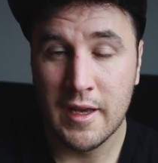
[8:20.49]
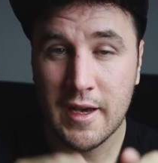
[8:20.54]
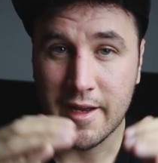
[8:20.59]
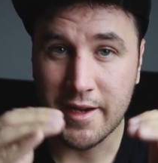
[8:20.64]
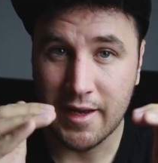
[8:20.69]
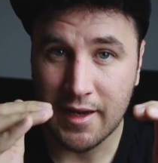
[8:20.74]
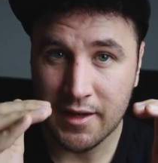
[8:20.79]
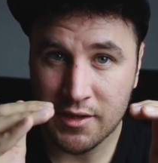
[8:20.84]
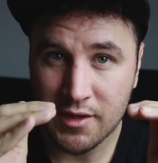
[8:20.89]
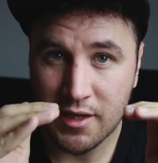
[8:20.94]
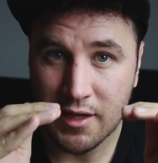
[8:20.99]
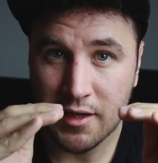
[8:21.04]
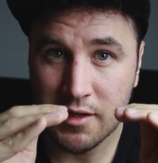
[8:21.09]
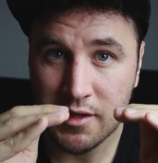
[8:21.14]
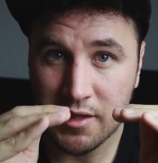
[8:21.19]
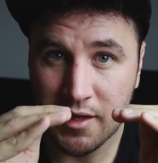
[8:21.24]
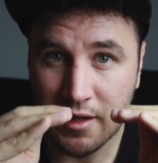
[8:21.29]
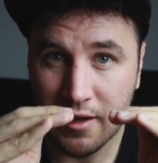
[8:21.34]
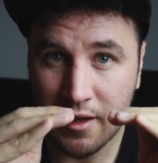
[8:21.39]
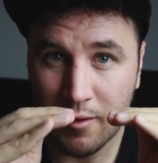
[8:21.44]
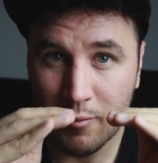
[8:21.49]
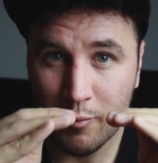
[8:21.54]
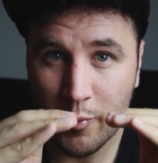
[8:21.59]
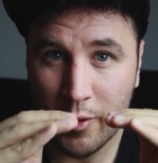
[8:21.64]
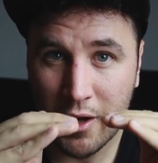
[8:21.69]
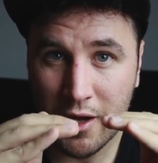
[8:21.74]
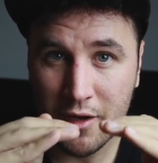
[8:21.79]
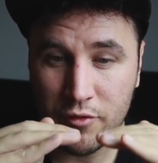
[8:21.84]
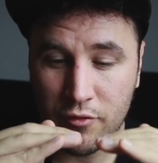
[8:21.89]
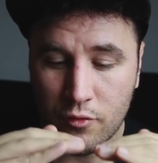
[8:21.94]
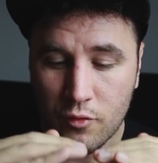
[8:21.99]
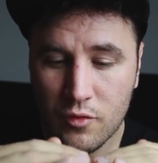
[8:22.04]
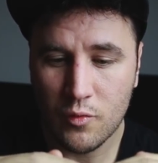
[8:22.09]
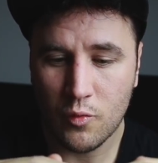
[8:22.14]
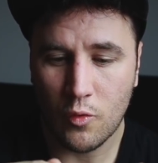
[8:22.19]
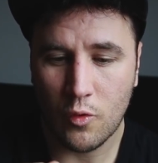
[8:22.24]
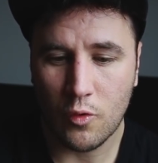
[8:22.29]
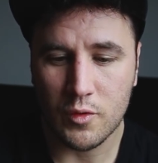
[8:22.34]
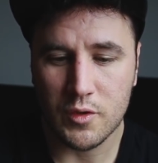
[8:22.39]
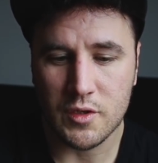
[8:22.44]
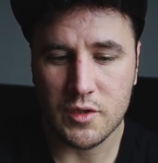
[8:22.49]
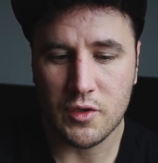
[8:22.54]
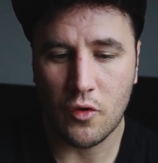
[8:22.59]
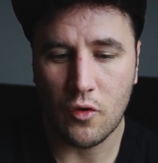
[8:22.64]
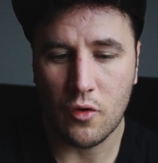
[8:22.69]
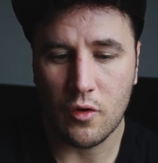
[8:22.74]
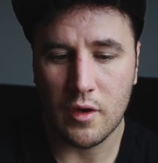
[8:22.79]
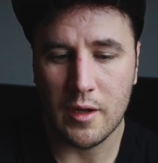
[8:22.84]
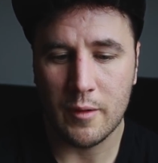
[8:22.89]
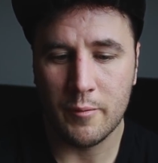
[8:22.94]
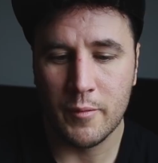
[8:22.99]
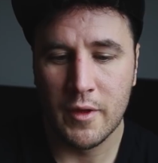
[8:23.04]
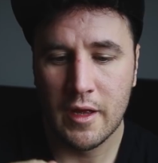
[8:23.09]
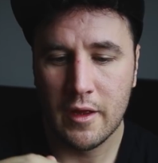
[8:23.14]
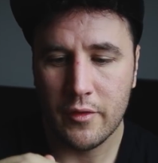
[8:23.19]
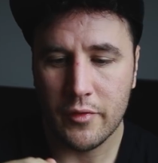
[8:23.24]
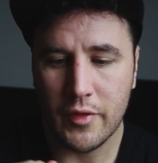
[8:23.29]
And as they're sinking back through the water column,